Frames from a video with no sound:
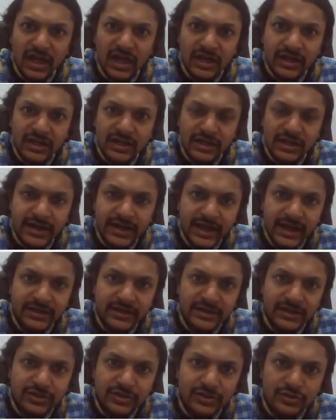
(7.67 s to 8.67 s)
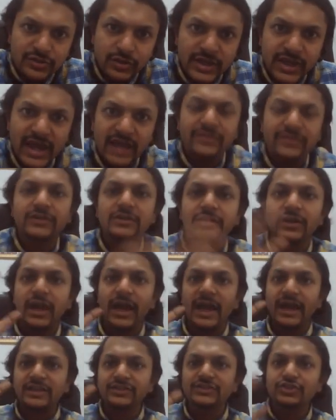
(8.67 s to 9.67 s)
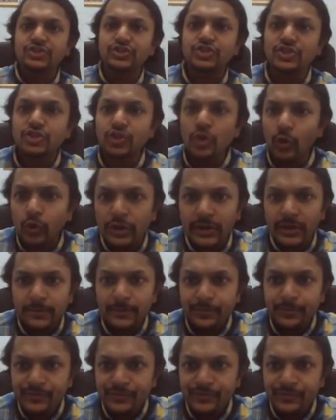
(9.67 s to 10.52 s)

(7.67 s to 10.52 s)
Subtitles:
are connected together as shown.